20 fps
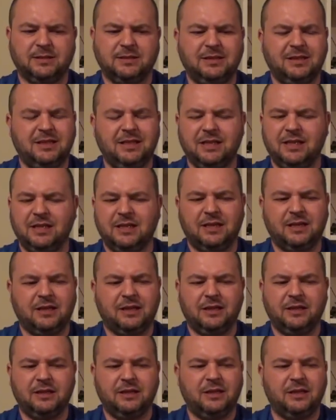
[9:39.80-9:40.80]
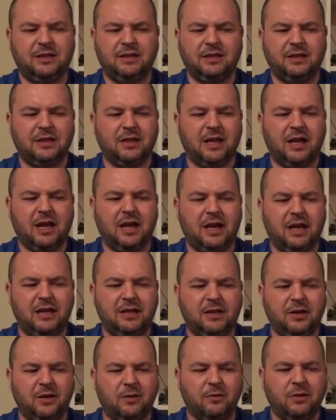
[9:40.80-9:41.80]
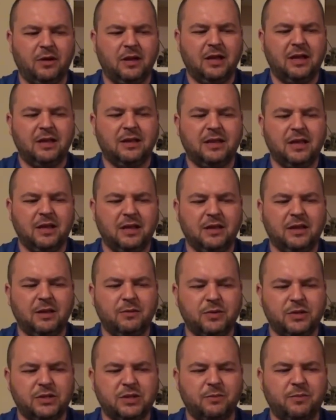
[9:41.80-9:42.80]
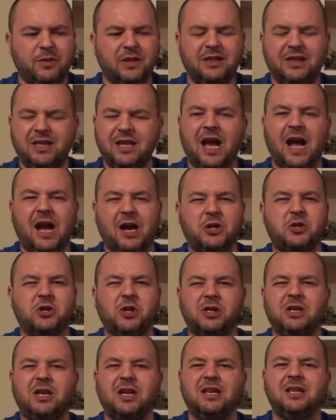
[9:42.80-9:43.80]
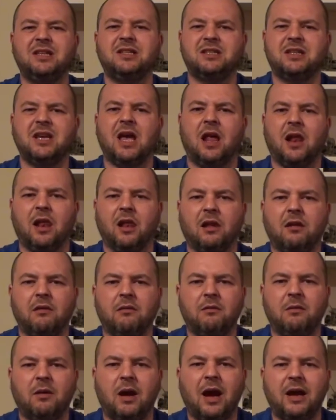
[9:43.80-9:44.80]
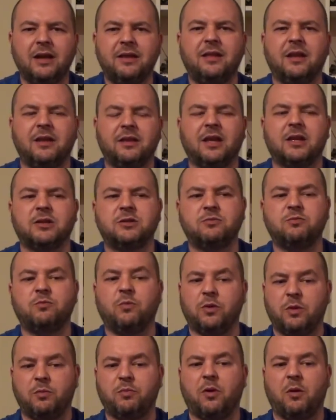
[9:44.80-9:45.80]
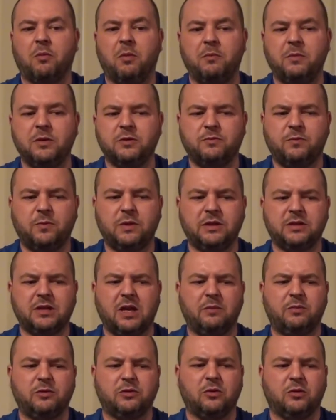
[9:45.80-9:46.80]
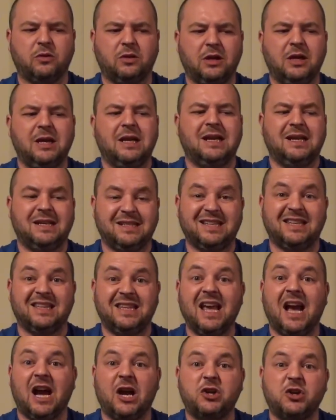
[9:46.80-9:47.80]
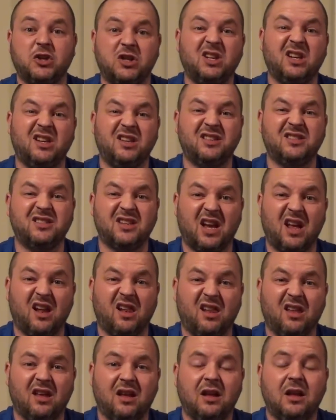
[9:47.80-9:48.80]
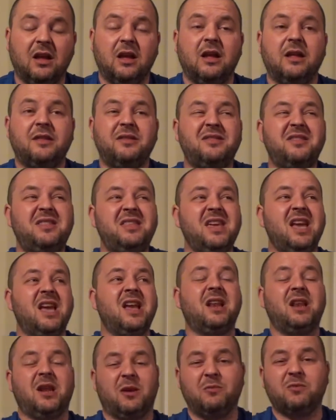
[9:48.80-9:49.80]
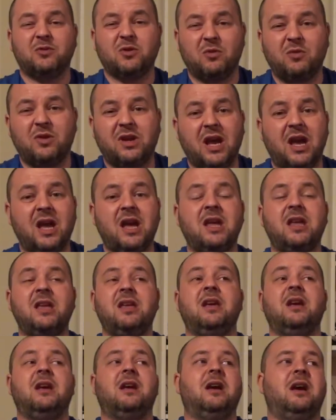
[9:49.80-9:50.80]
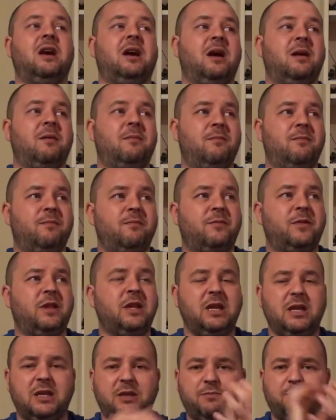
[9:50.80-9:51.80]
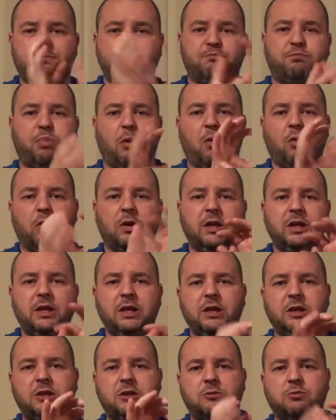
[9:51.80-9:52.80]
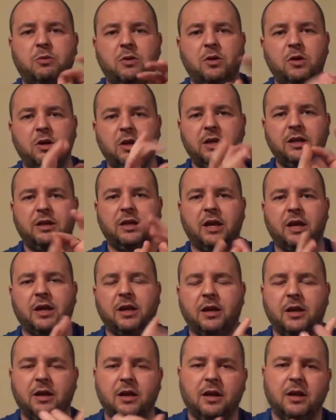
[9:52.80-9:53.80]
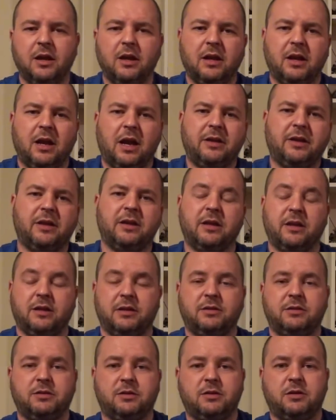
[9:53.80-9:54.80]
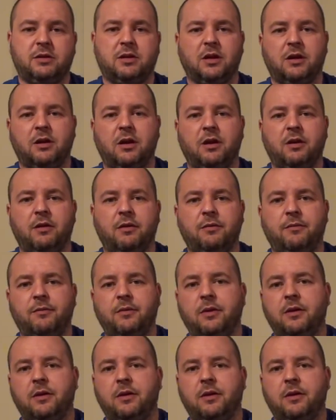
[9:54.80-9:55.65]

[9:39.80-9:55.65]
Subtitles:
Yeah, I don't know. There was something, the action didn't sell. I think that's what the problem is with this episode, is that the action didn't sell. The alien was okay. The bally, swirly thing, I think, is gonna